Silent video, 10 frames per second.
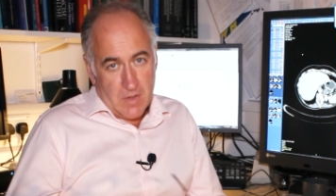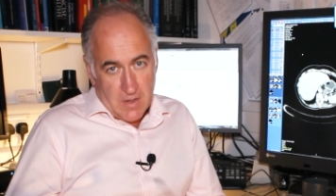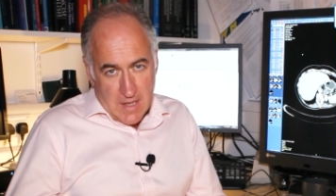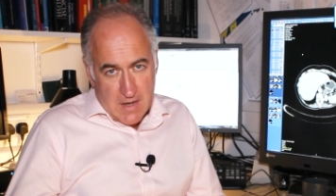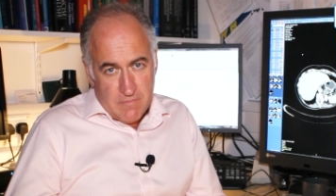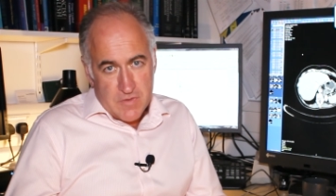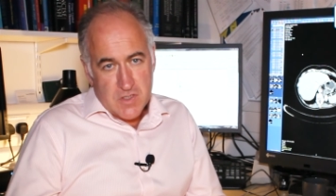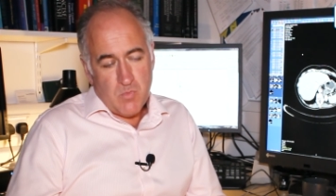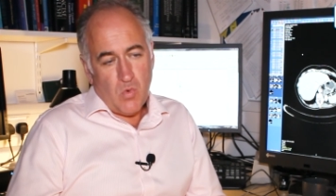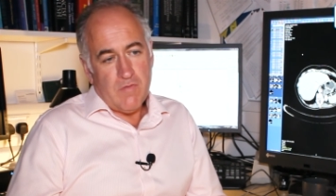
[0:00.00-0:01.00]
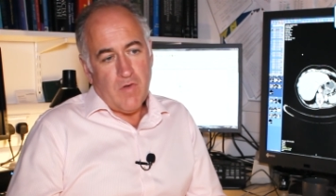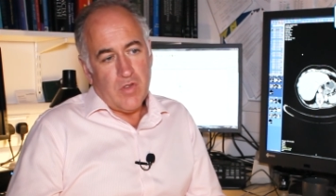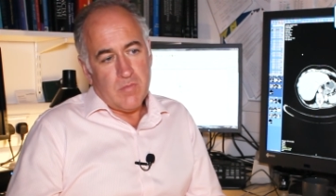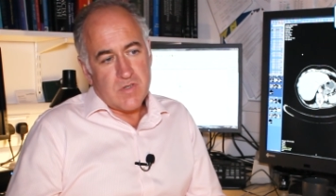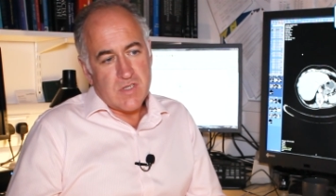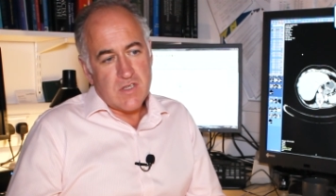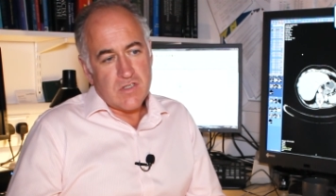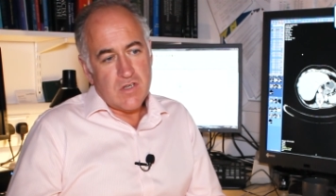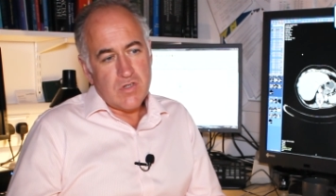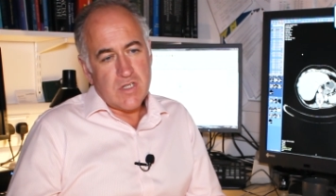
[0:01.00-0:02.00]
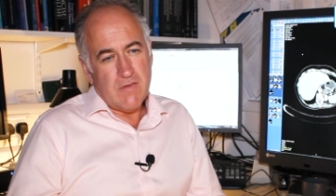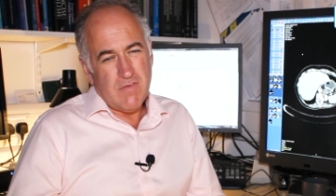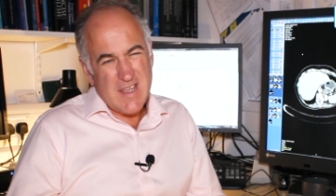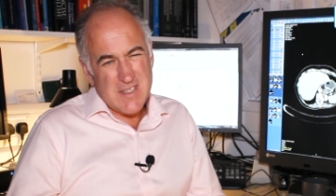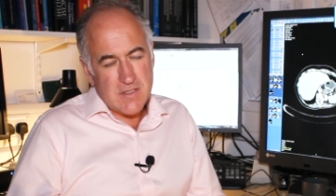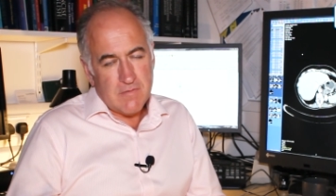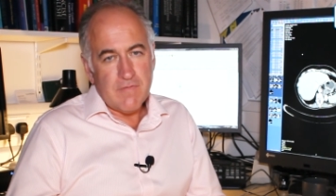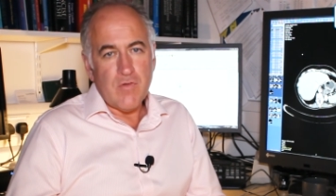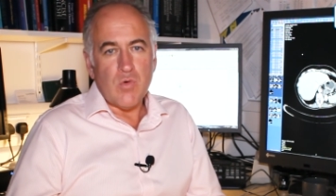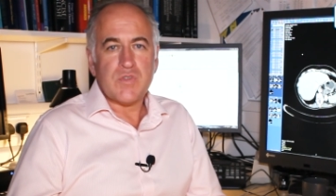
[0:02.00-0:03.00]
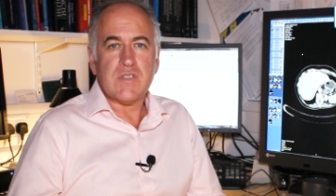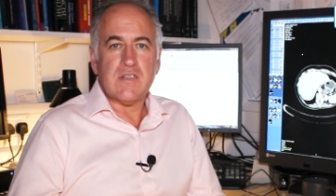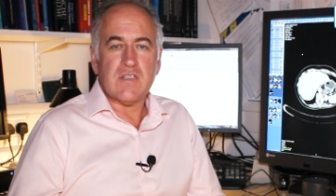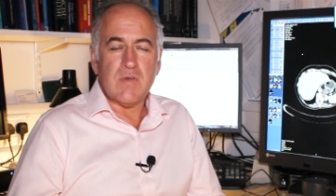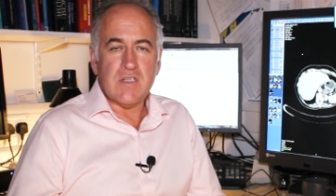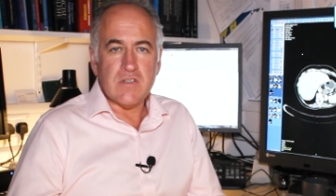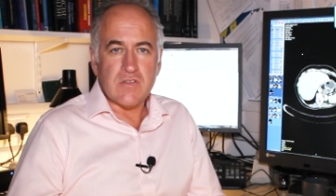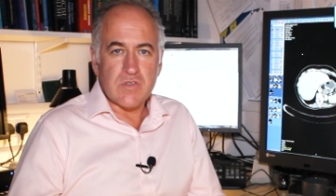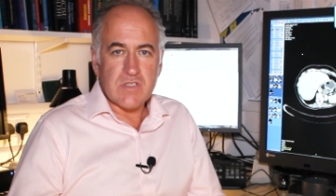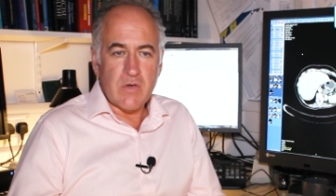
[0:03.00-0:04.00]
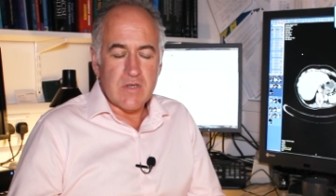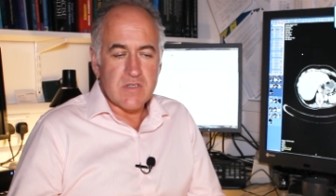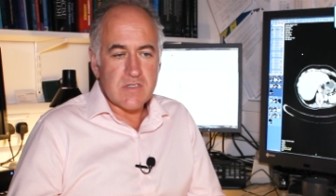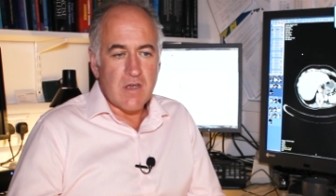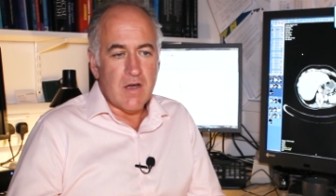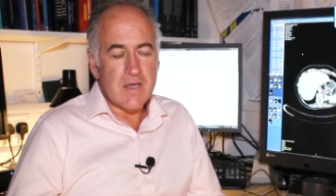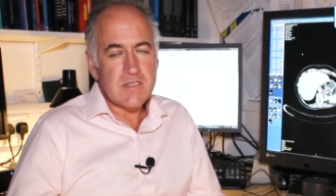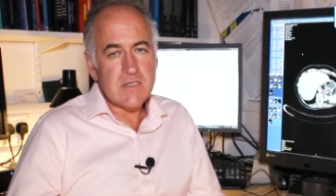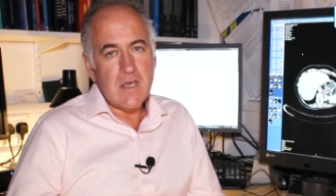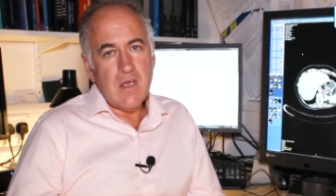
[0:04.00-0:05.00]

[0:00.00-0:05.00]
Again, for smaller volume disease, usually of less than 4 centimetres or so in size.